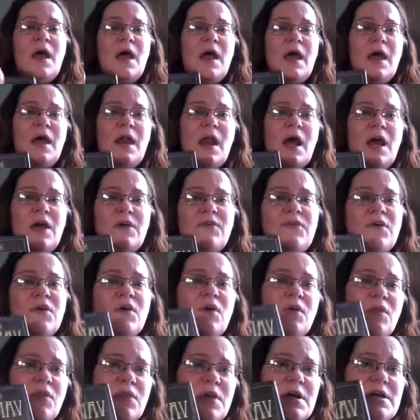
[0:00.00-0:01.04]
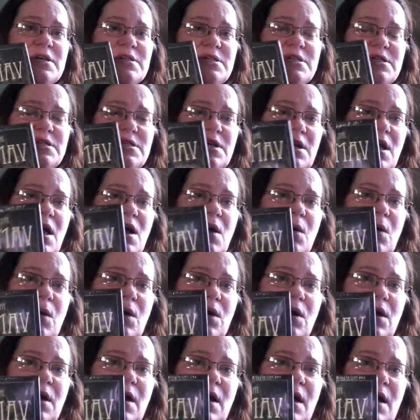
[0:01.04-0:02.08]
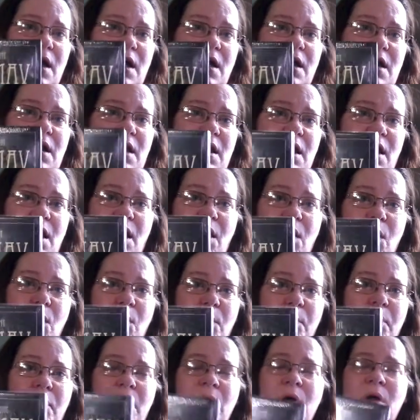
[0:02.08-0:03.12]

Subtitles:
And I feel this, can help.